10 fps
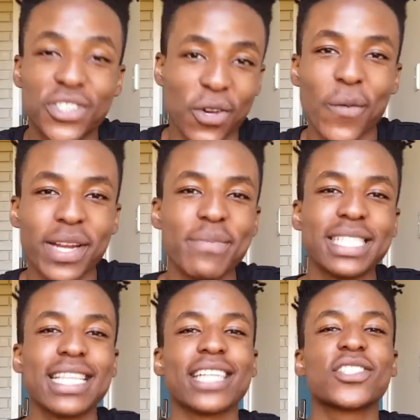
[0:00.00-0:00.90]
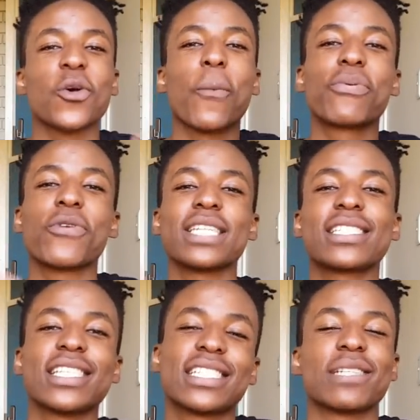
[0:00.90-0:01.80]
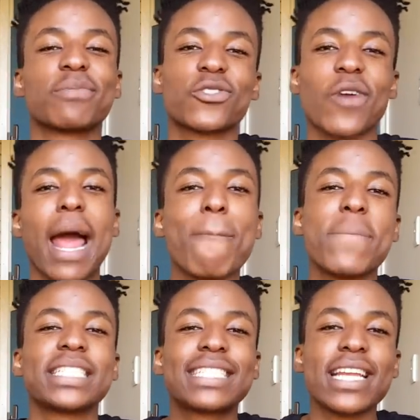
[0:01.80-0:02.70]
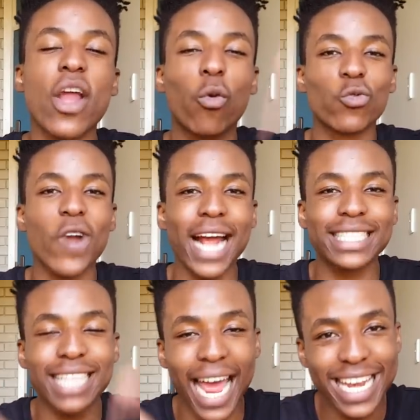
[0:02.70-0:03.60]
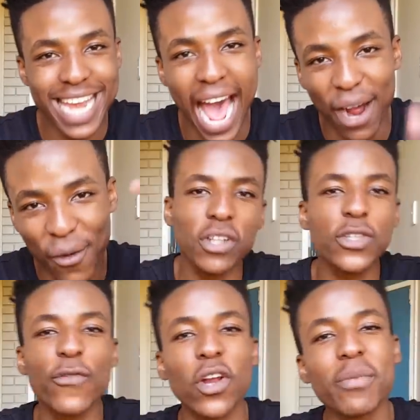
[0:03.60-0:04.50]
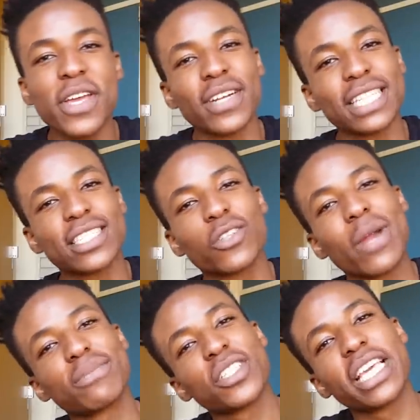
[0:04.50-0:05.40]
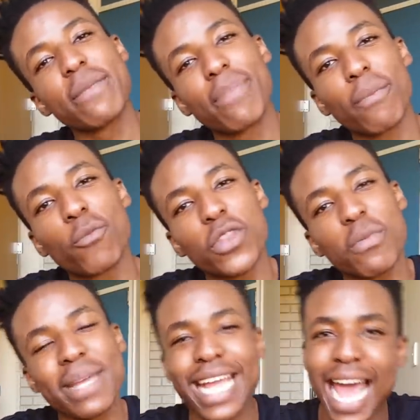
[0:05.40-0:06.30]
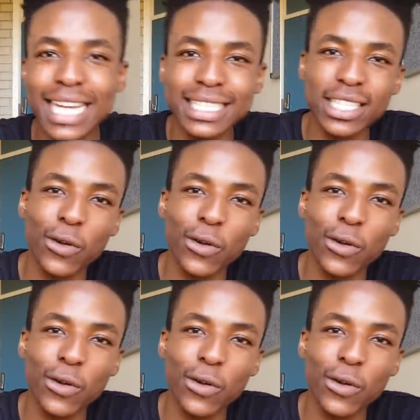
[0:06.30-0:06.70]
don't wanna miss that, so press the subscribe button right now. Also, follow me on Instagram to keep up with me at